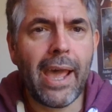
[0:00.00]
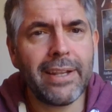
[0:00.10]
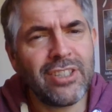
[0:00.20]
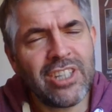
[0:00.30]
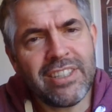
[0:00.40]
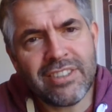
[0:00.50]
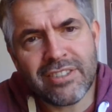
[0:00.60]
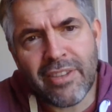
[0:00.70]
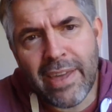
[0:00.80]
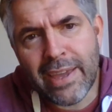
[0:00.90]
And
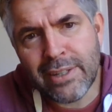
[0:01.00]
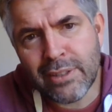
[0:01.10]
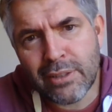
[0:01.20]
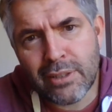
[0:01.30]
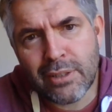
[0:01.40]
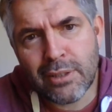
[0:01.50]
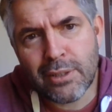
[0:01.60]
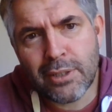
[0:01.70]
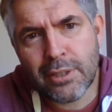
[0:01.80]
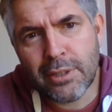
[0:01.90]
Jesus then
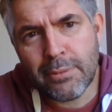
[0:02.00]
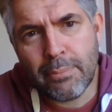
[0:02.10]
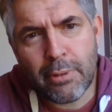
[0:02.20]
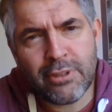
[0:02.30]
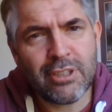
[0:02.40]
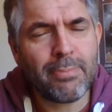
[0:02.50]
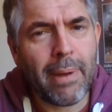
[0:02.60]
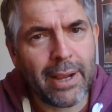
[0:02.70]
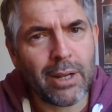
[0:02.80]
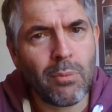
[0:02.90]
pushes
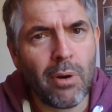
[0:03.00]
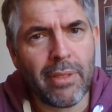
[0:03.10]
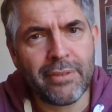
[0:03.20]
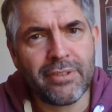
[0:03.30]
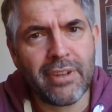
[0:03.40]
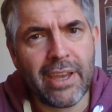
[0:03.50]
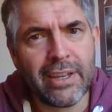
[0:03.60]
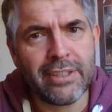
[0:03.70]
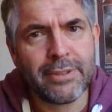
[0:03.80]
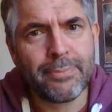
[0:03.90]
back on what they've
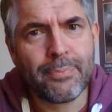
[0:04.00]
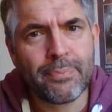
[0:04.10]
said.